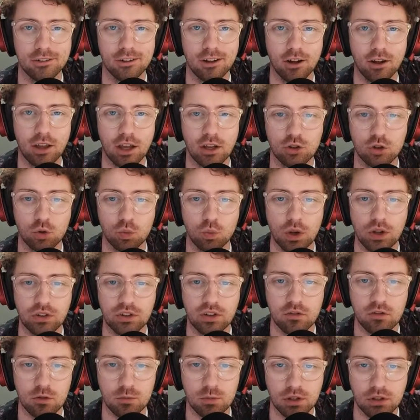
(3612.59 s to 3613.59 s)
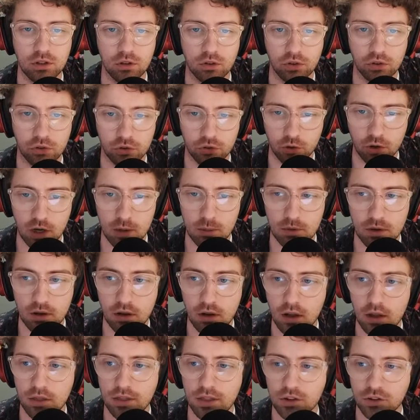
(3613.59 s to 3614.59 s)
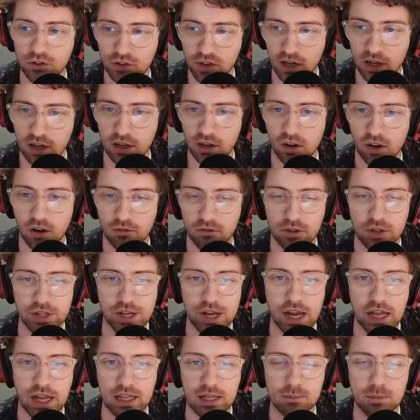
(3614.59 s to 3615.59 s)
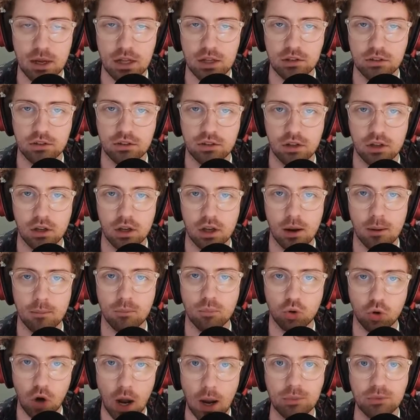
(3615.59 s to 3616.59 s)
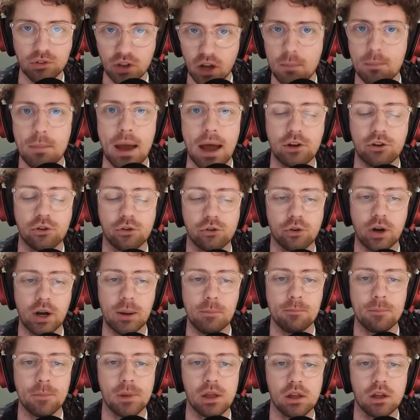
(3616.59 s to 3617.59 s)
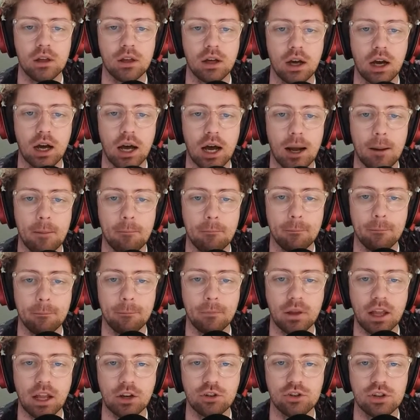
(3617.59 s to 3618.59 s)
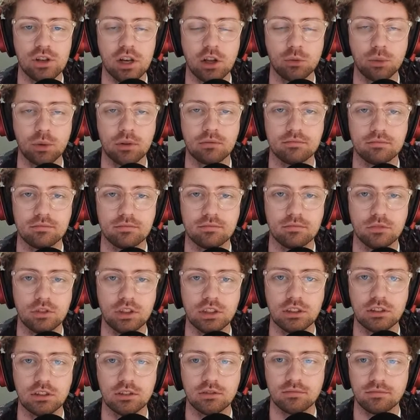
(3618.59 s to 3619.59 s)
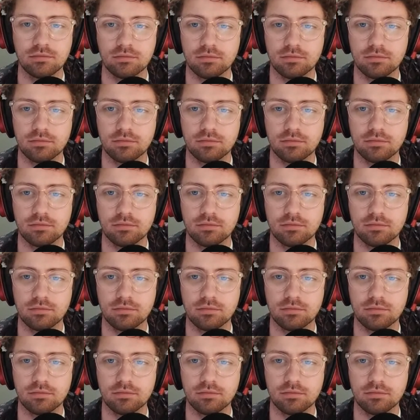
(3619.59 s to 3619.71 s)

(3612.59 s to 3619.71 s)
I'll catch you on Wednesday for the Matilda stream, then Saturday night for the A-League men's primetime match stream. Catch you in the next one. Cheers.